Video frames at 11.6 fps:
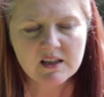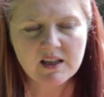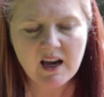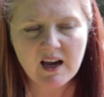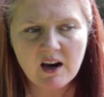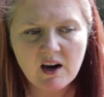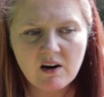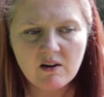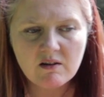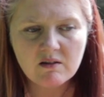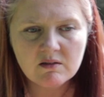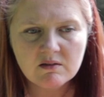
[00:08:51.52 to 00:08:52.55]

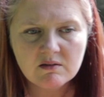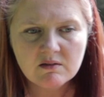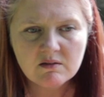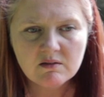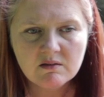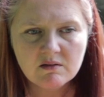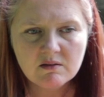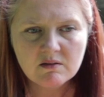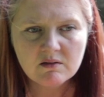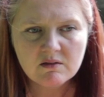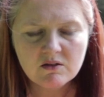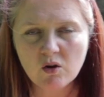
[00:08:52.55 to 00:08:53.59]
They're
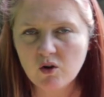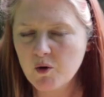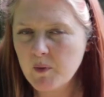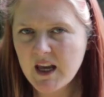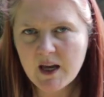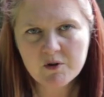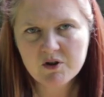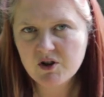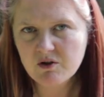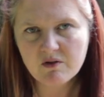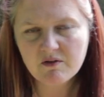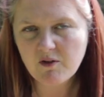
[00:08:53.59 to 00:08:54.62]
not going to be able
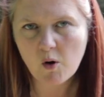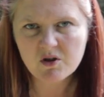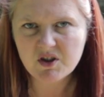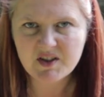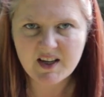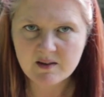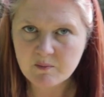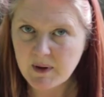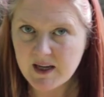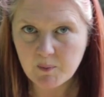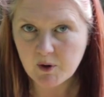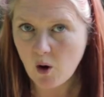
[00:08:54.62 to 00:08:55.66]
to afford to send
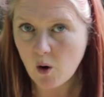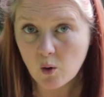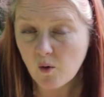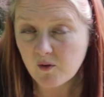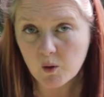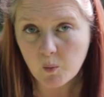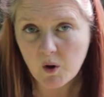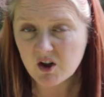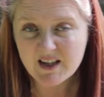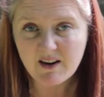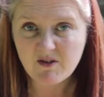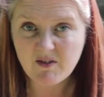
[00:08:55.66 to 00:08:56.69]
people all over the
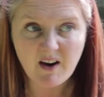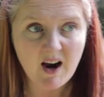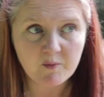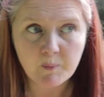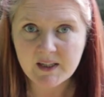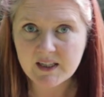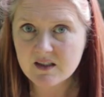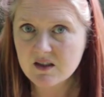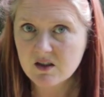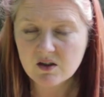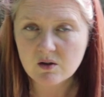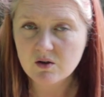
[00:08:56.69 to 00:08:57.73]
world every 5
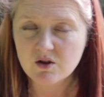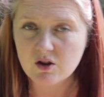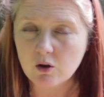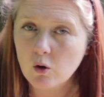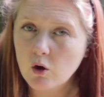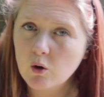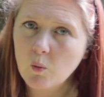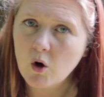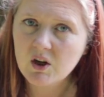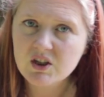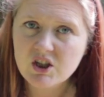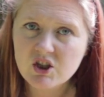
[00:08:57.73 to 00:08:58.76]
minutes to look at what
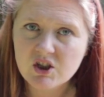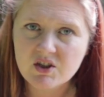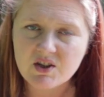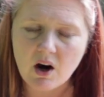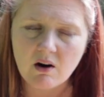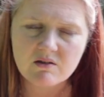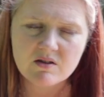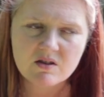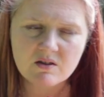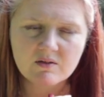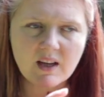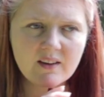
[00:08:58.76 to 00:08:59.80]
conditions are and
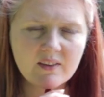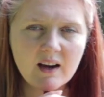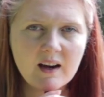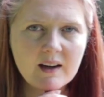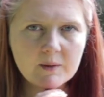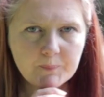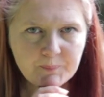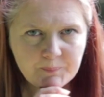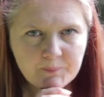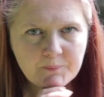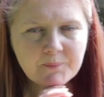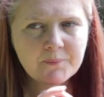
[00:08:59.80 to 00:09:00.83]
stuff like that.
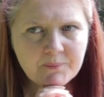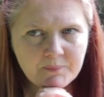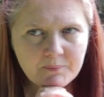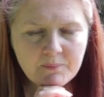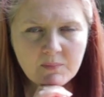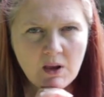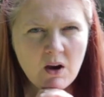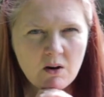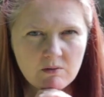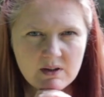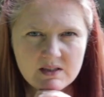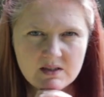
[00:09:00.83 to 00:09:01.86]

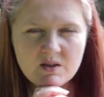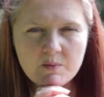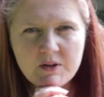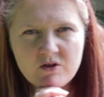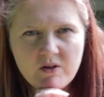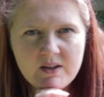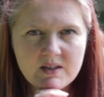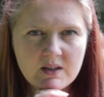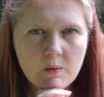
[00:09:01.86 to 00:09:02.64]
Raises some interesting